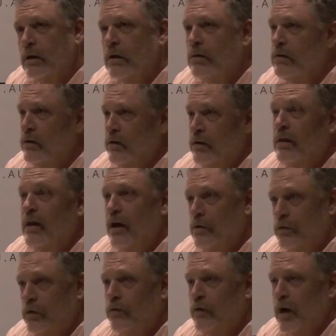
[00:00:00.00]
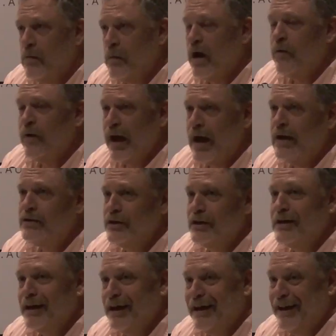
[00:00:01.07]
Now you've got my
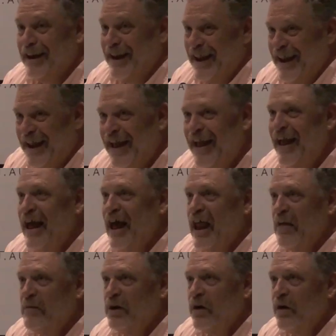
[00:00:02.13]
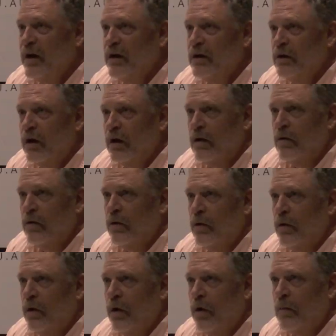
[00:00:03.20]
reaction again. And I'm going,
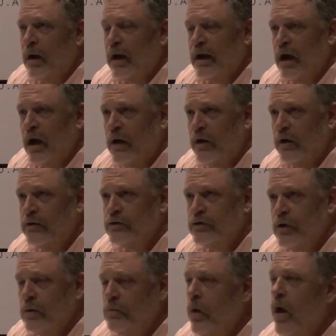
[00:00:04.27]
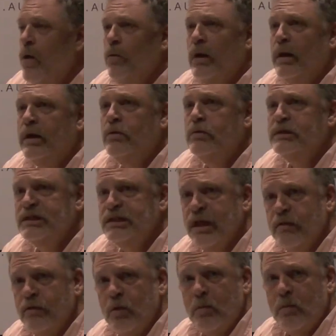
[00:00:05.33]
"Oh my God, are you sure?" "Well, he was
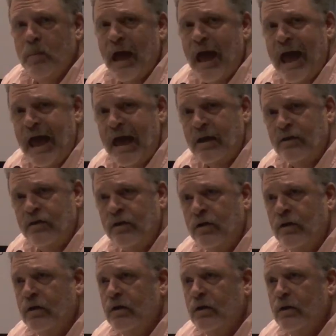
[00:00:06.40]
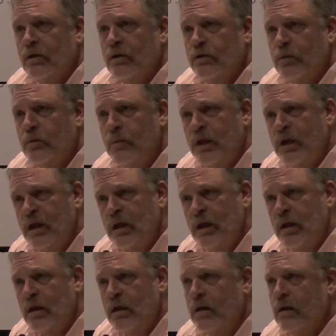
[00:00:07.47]
never bad to
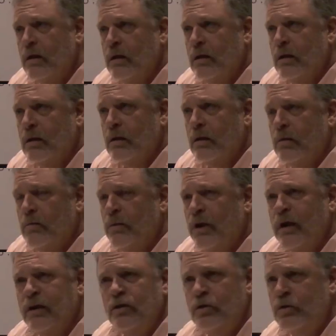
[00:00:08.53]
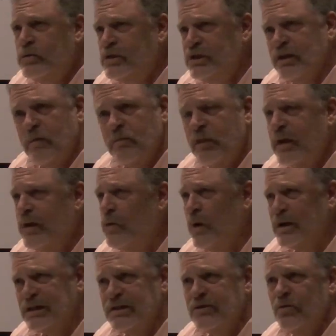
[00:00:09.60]
me, but I knew something
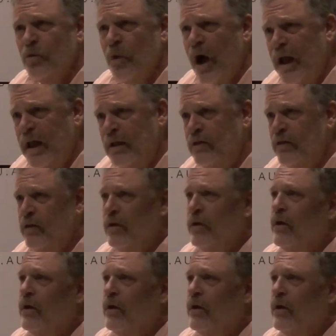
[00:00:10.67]
wasn't right."